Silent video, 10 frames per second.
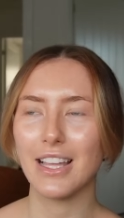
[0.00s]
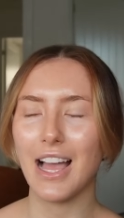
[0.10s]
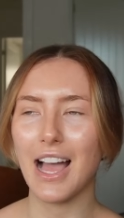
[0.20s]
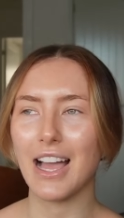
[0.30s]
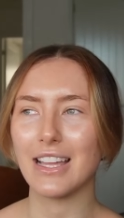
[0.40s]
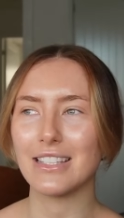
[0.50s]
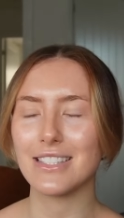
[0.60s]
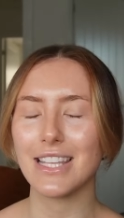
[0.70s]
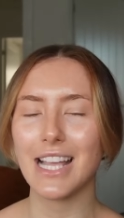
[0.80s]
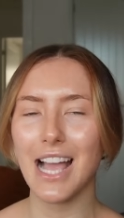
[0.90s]
and
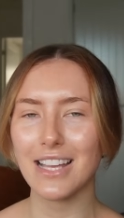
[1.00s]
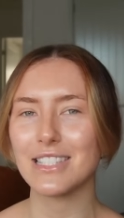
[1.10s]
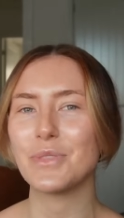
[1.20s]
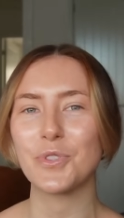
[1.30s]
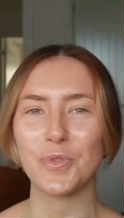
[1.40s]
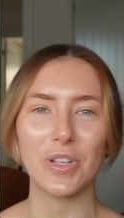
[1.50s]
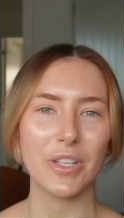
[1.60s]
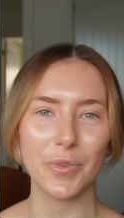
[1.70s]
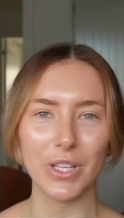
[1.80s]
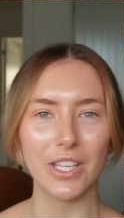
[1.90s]
the casting was really
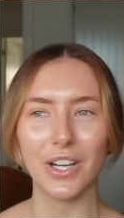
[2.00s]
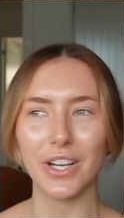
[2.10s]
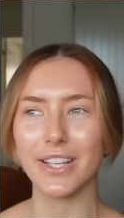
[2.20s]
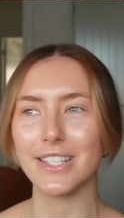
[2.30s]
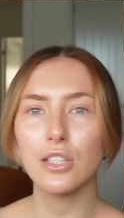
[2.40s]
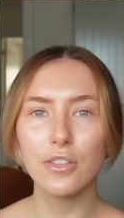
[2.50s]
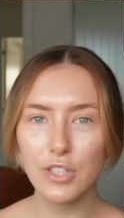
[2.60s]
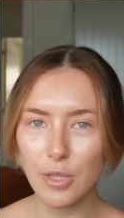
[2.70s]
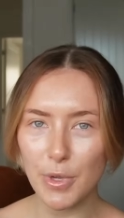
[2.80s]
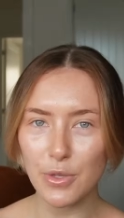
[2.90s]
really good loved
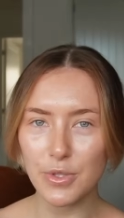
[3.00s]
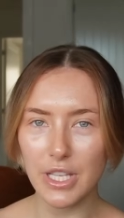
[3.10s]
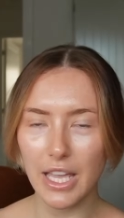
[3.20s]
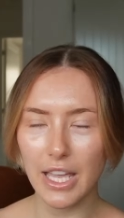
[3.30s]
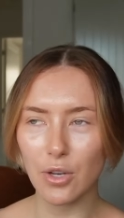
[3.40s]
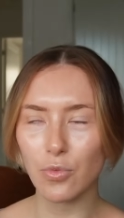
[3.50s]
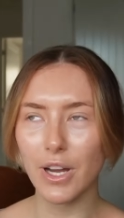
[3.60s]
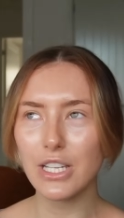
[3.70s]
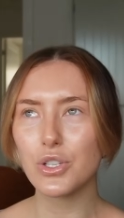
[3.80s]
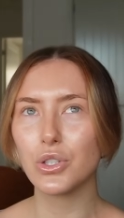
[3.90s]
the music
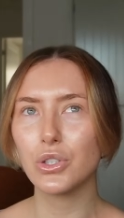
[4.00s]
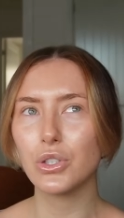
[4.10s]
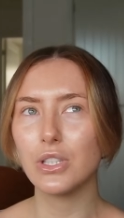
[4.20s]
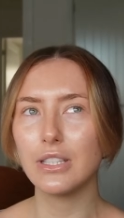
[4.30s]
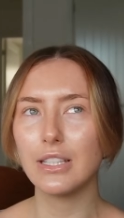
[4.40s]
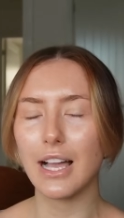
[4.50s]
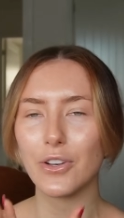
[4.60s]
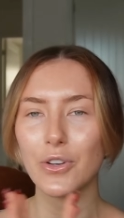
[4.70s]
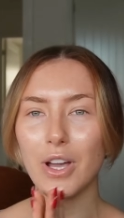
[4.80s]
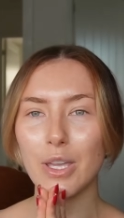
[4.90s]
rachel i
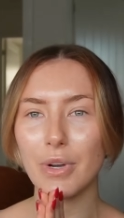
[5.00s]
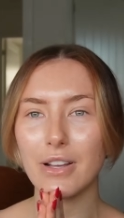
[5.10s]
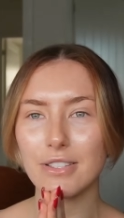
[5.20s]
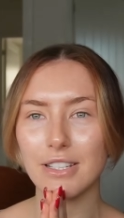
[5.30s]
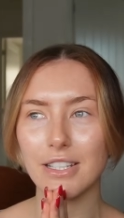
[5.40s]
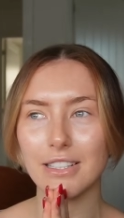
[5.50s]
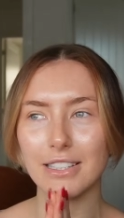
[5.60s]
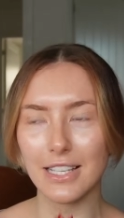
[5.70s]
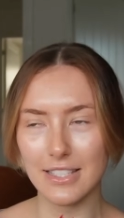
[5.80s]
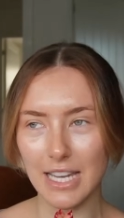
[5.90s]
don't know how you pronounce her
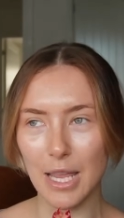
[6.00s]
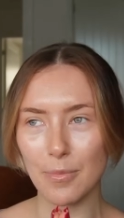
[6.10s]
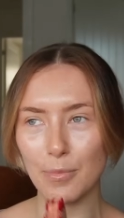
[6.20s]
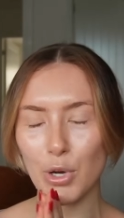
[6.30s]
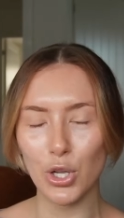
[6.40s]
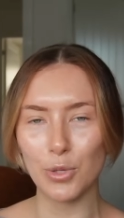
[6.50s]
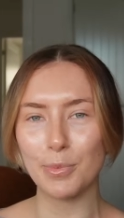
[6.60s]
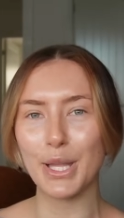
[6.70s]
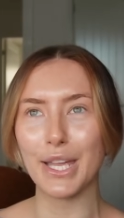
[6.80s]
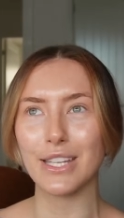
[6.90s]
last name but who
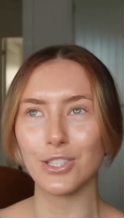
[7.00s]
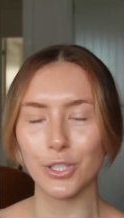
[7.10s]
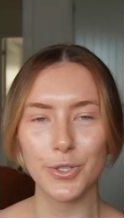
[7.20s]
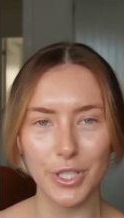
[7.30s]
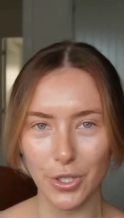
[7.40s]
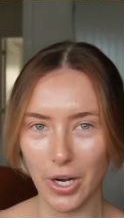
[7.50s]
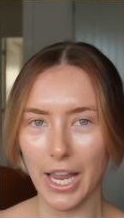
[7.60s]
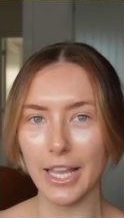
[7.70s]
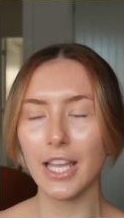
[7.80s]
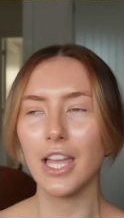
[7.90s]
played lucy
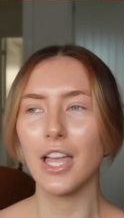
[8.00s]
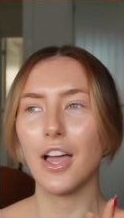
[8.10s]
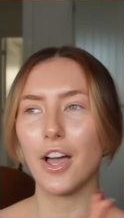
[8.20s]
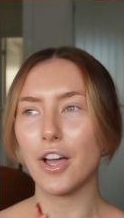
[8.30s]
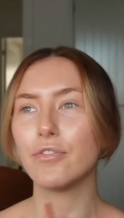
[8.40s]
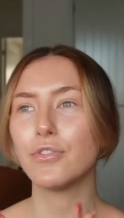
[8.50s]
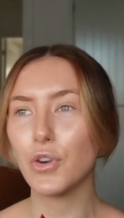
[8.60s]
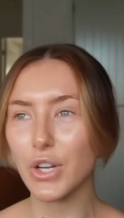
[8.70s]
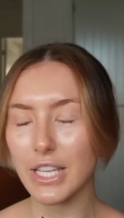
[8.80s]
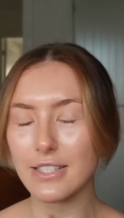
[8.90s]
gray her
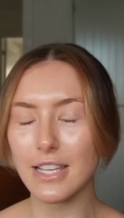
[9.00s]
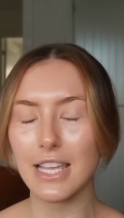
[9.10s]
voice